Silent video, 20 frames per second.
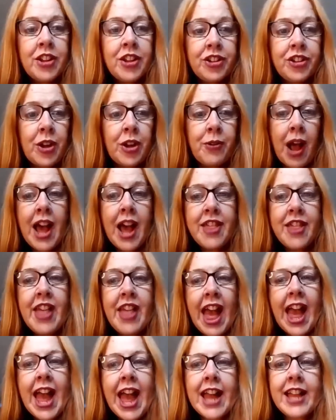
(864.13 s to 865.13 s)
So I
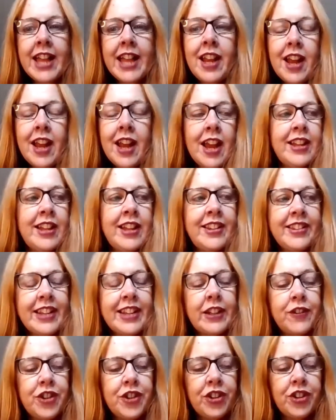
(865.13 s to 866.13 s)
then, instead
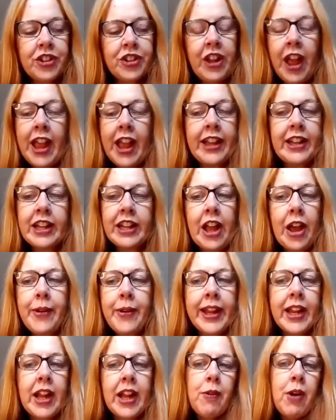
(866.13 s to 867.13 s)
of just kind of
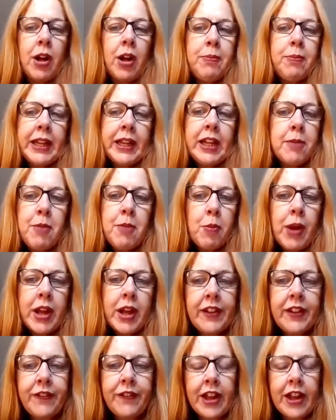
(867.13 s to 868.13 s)
going, oh, I'll become a
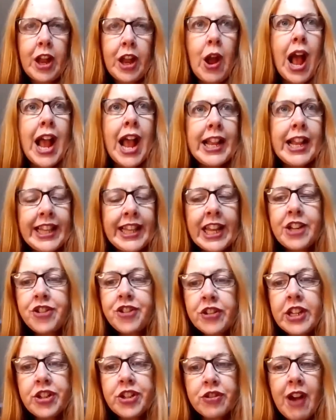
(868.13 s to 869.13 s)
wedding venue, I
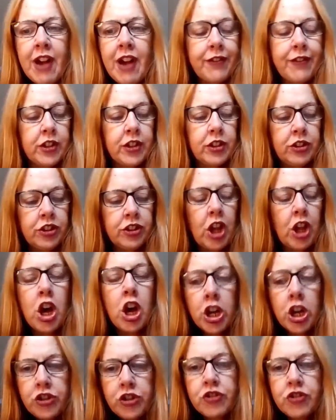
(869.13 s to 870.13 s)
literally traveled
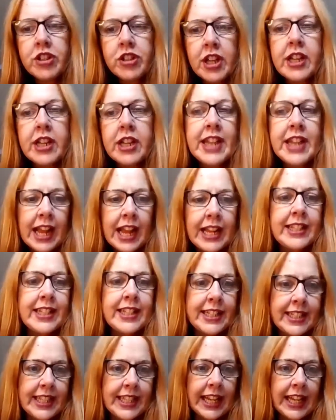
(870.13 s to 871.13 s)

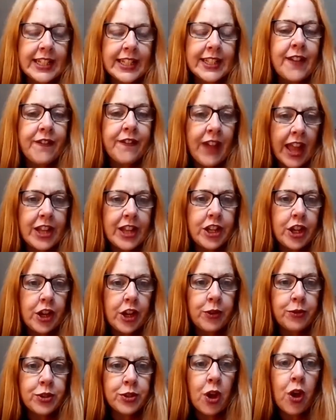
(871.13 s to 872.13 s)
196
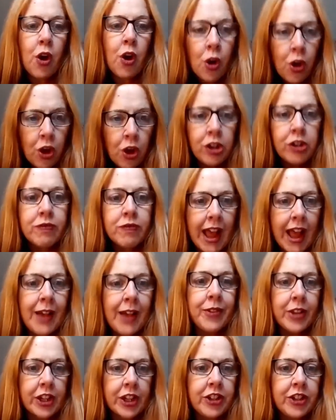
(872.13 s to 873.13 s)
venues all
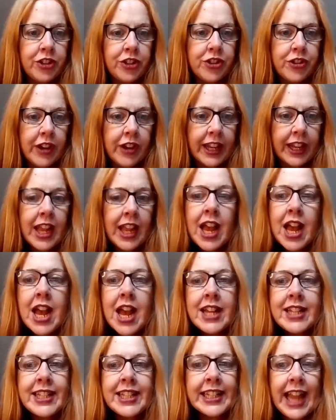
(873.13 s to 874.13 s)
around the country
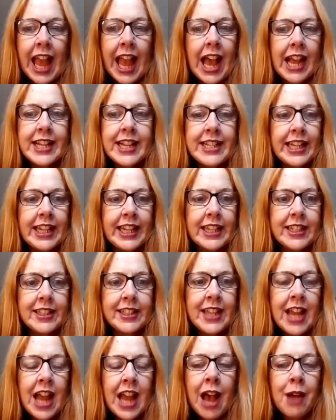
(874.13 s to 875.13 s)
to get
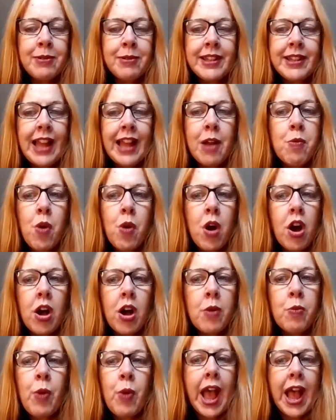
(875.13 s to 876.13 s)
ideas. I was like,
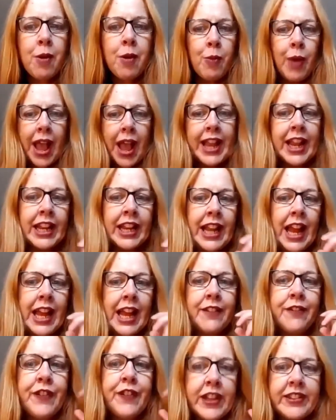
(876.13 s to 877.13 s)
where can
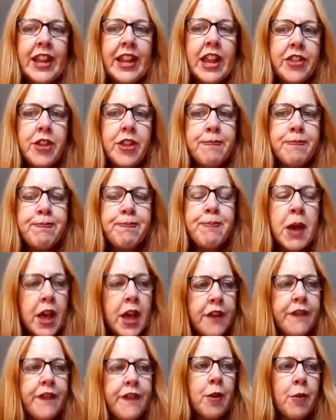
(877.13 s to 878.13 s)
I visit the
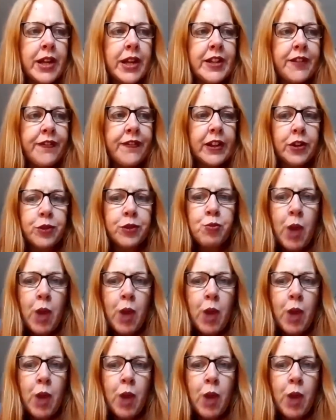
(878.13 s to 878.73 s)
perfect wedding venues?